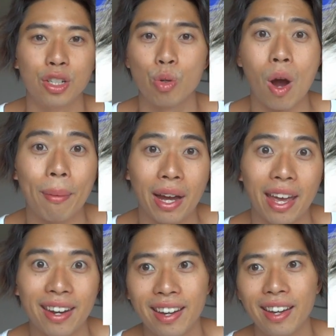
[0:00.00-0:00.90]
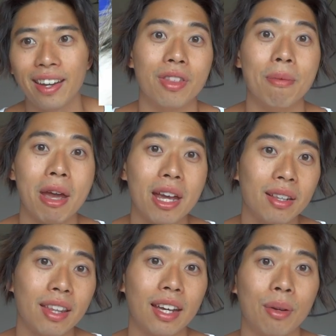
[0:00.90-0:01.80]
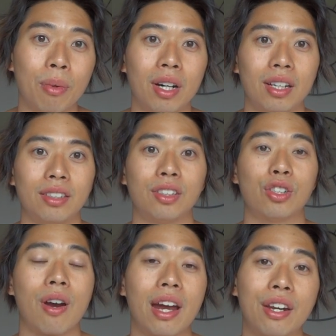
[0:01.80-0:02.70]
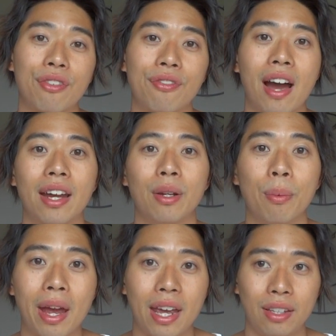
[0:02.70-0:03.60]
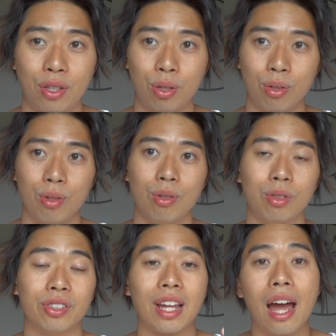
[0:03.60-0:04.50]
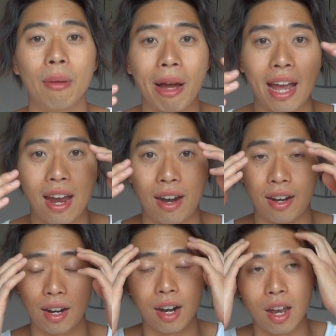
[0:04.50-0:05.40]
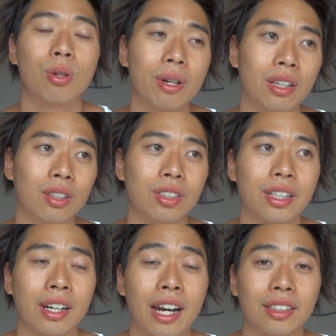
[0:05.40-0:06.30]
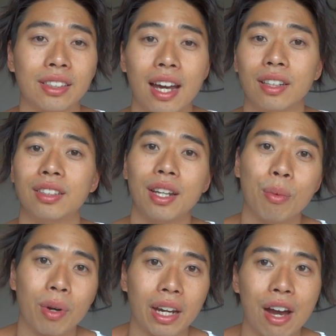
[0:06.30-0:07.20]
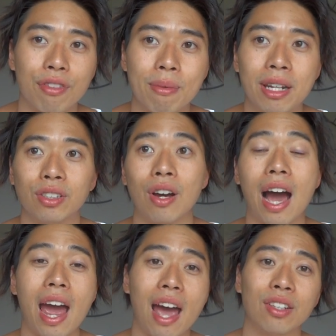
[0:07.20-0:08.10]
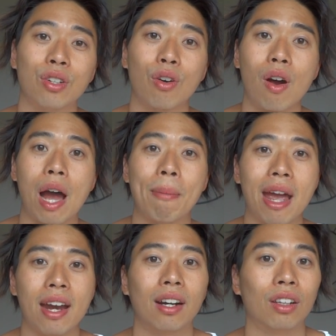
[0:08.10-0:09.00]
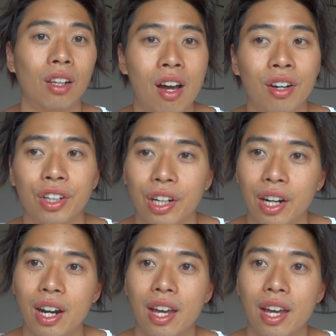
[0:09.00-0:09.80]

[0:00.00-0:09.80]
Chihuahua head. The main thing was trying to find a way to style my hair. Doing those hairstyles didn't work out for me, so I had to grow out my hair longer.